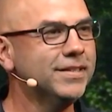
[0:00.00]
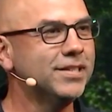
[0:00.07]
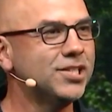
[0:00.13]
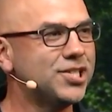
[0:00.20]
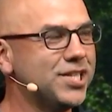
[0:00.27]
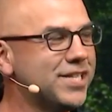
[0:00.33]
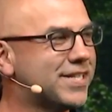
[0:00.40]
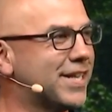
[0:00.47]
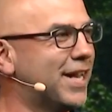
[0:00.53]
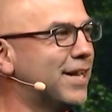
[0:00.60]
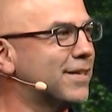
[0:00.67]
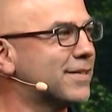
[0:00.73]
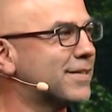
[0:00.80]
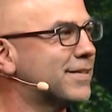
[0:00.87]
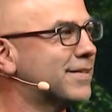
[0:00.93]
and she
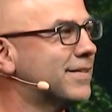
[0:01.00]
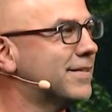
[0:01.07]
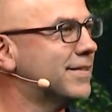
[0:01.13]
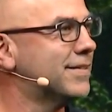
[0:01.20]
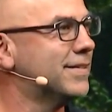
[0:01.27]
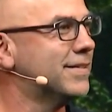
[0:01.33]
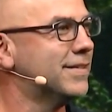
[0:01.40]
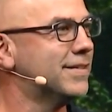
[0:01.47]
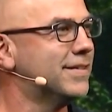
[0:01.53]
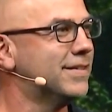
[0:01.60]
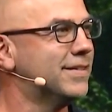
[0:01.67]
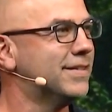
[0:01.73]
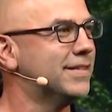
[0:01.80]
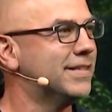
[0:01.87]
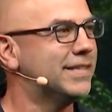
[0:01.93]
says,
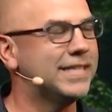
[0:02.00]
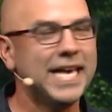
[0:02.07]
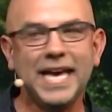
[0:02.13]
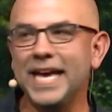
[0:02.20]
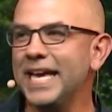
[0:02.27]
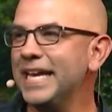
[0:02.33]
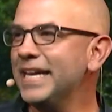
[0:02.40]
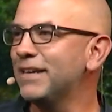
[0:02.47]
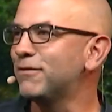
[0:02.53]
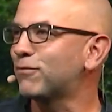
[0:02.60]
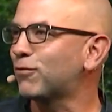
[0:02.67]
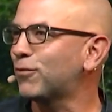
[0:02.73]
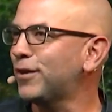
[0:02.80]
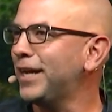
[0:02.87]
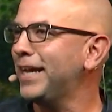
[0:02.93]
they have
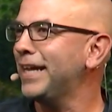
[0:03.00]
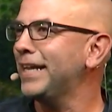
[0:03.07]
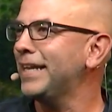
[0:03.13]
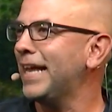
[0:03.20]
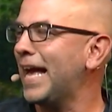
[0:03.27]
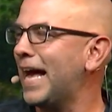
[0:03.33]
ran